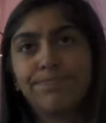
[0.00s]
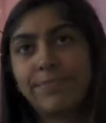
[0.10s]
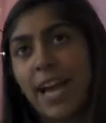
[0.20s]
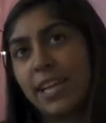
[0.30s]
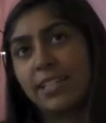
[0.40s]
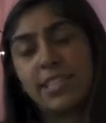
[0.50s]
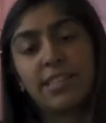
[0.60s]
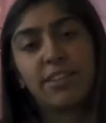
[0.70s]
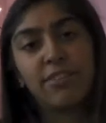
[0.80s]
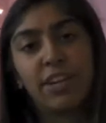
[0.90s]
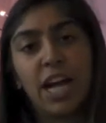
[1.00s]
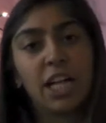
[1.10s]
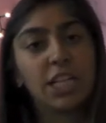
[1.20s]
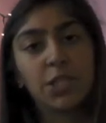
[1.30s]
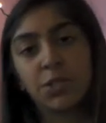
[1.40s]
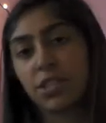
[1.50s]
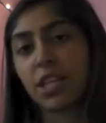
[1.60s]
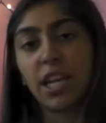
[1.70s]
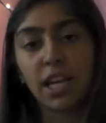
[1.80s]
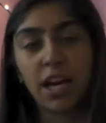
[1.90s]
had its season finale, so it's just
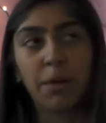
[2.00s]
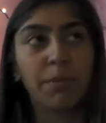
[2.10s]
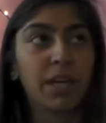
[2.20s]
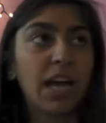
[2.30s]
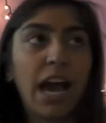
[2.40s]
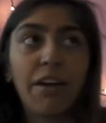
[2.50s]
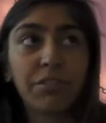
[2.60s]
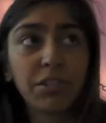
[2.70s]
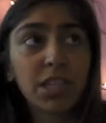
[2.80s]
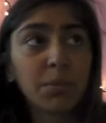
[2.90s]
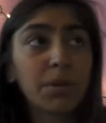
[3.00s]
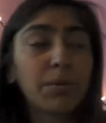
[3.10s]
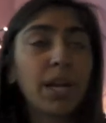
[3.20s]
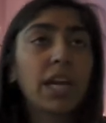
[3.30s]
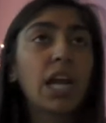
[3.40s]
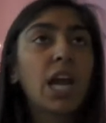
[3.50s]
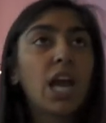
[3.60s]
gonna come, like, after summer break.